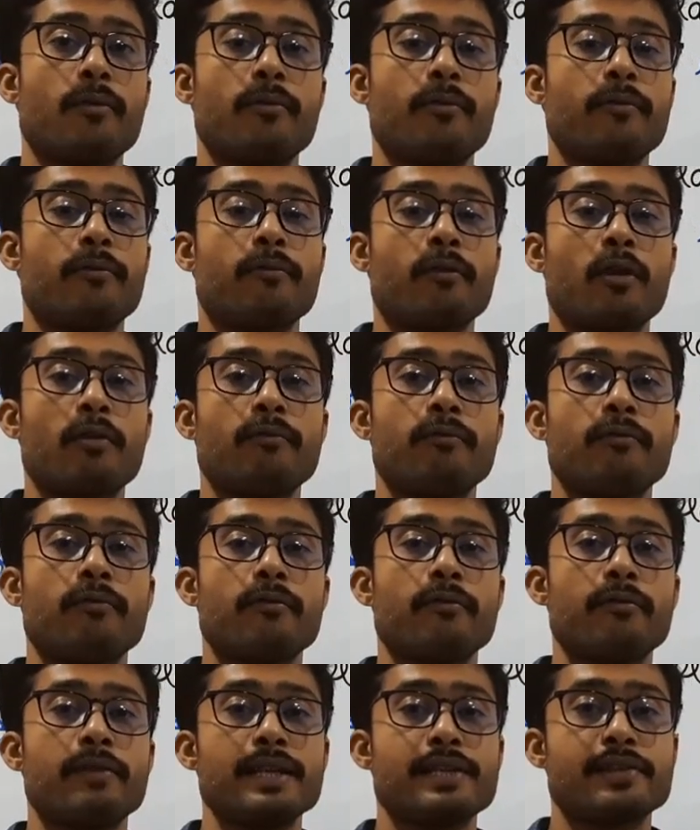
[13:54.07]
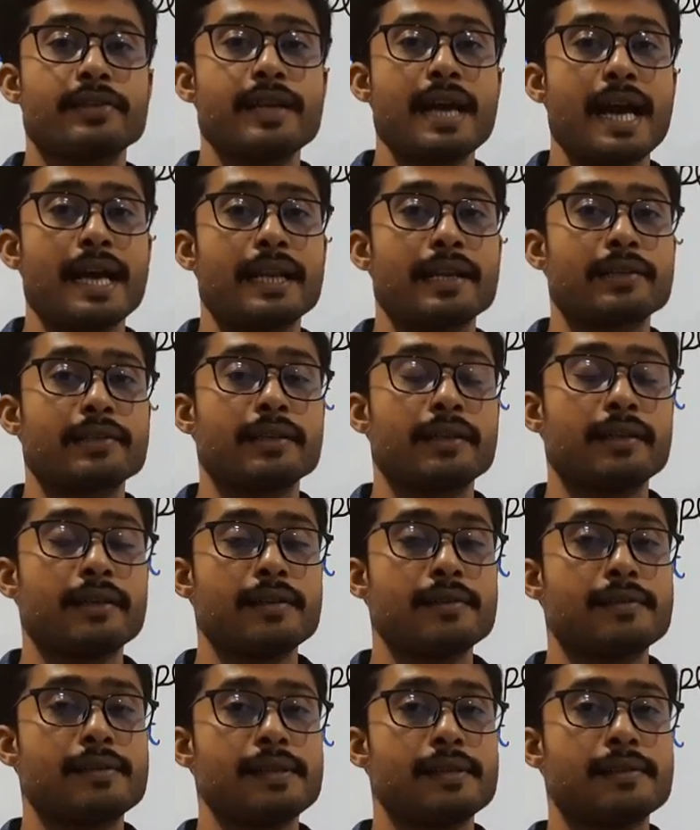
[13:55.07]
from which direction
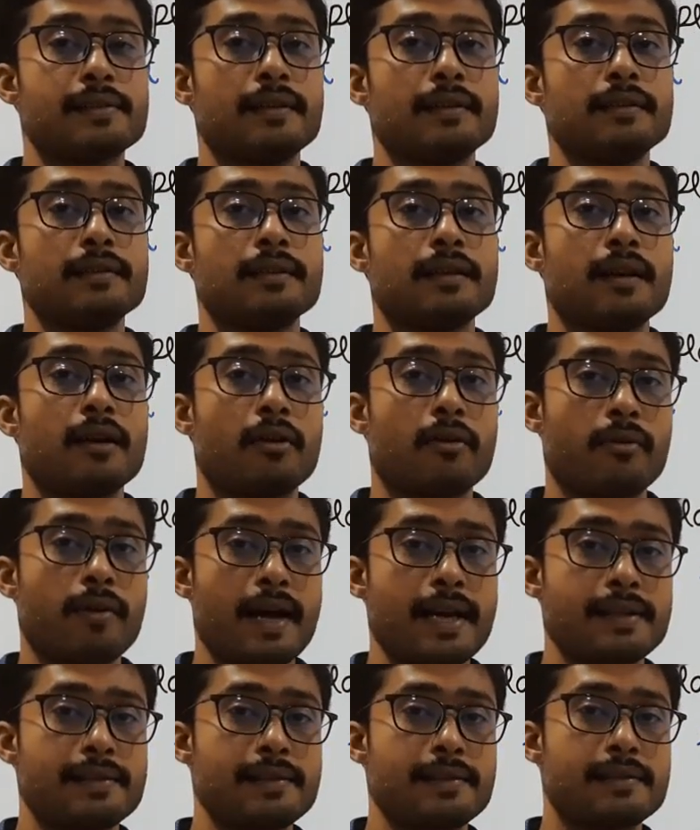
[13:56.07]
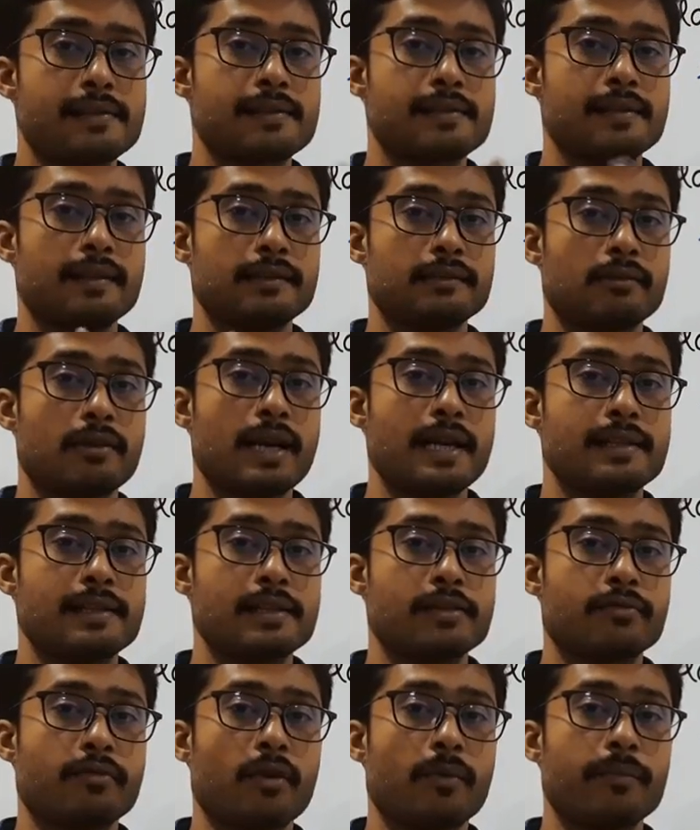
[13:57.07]
does the sun rises? Sun
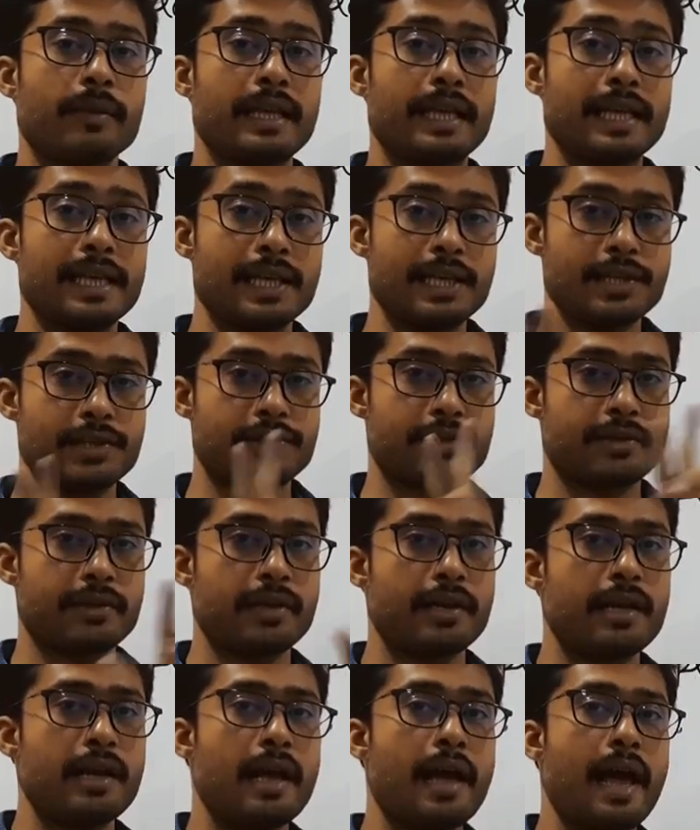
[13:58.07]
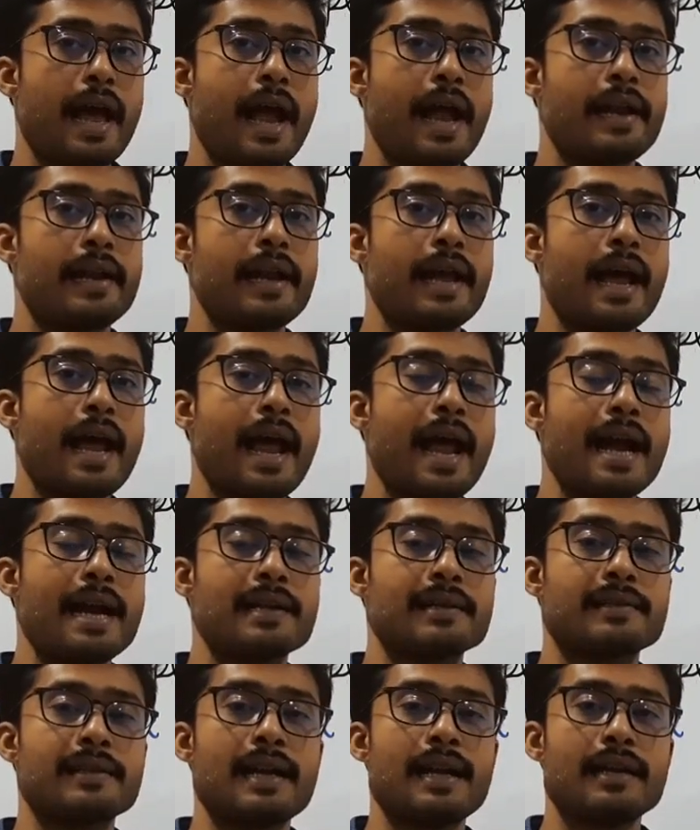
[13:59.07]
rises from the east and
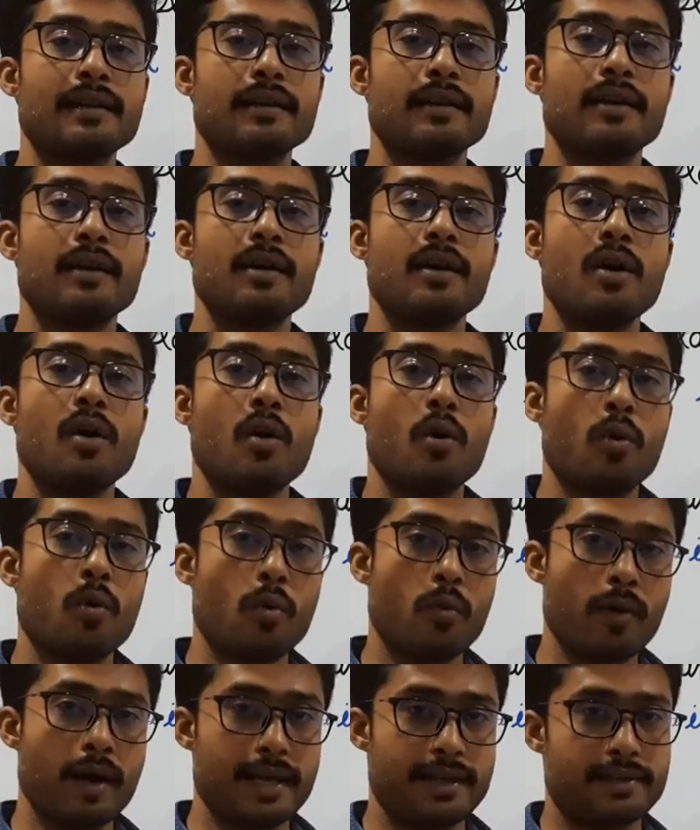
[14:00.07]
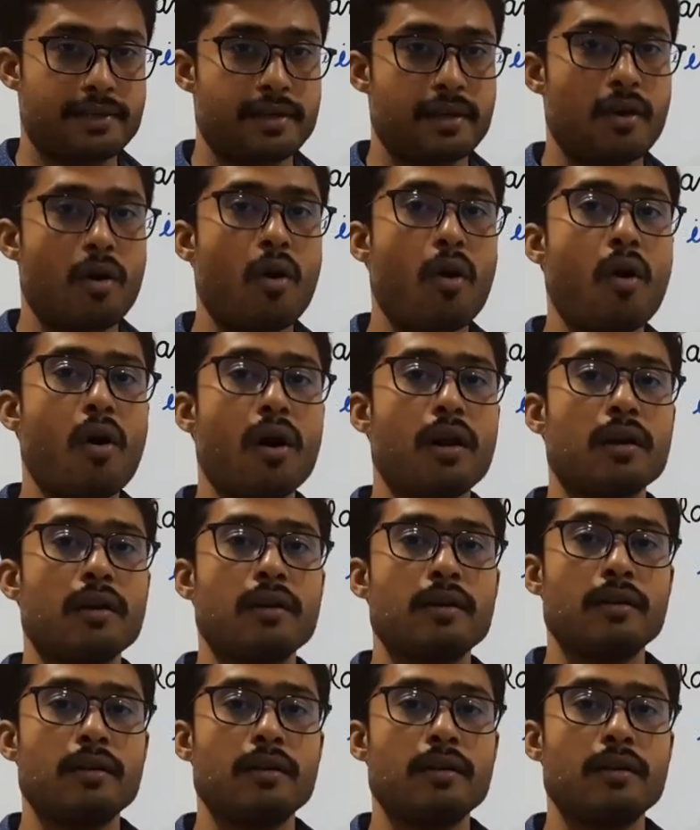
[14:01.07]
ends at west. Or